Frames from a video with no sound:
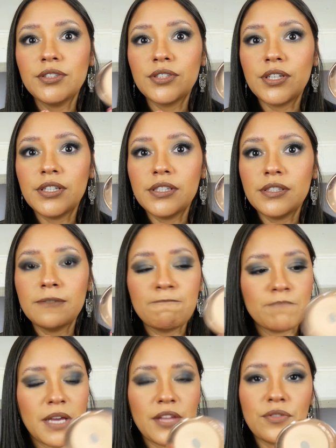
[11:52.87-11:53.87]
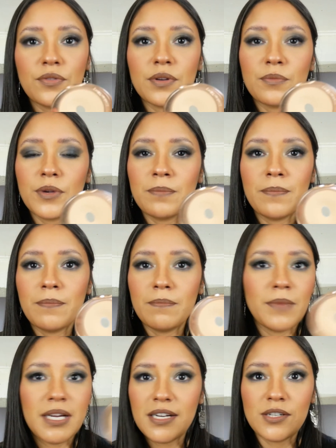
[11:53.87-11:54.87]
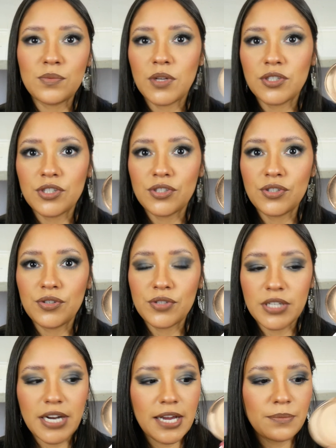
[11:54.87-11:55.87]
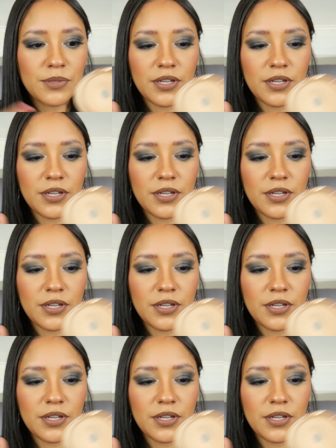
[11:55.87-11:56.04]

so I thought we might as well just use it up.